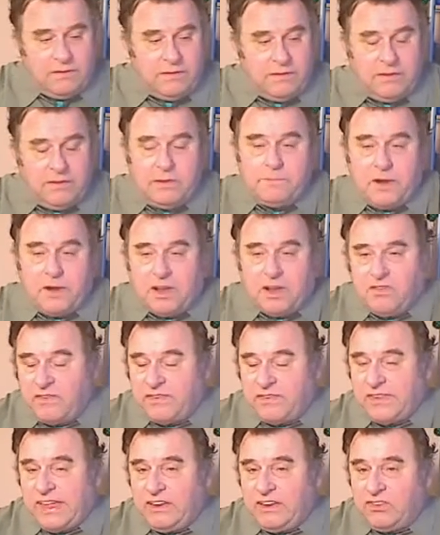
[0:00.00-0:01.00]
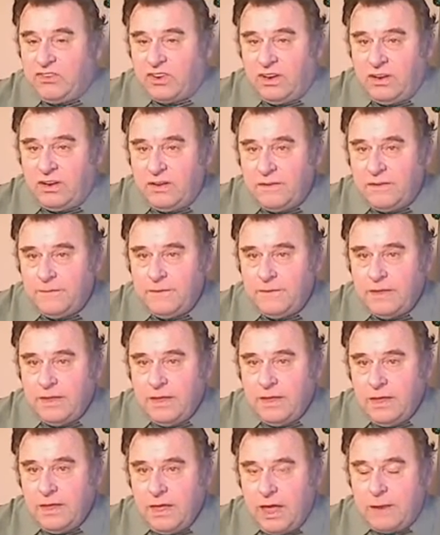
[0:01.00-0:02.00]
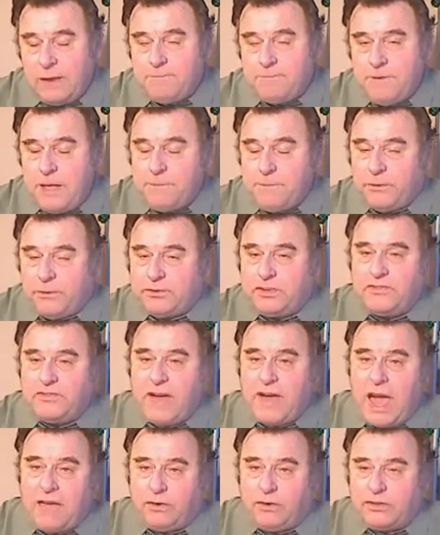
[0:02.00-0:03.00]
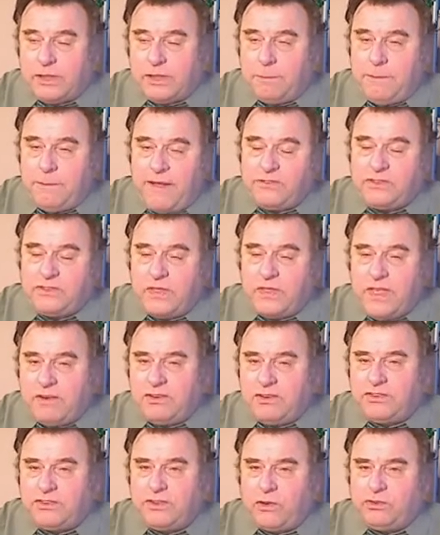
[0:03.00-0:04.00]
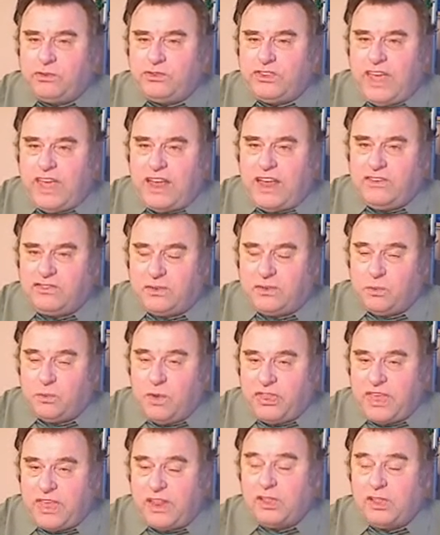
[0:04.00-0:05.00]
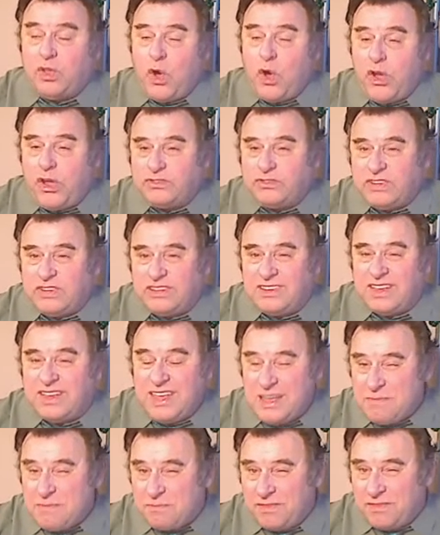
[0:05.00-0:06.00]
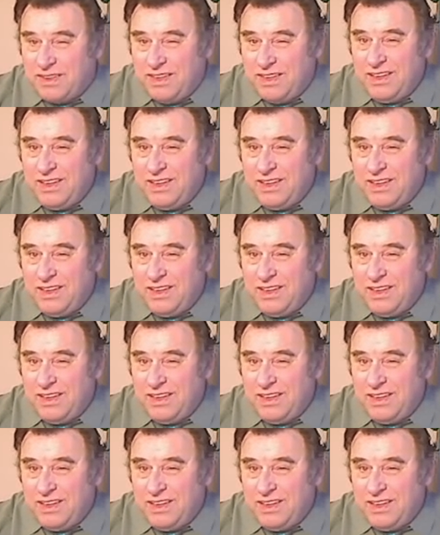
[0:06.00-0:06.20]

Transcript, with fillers: in the book of Revelation, and people's survival depends on their association with and loyalty to him,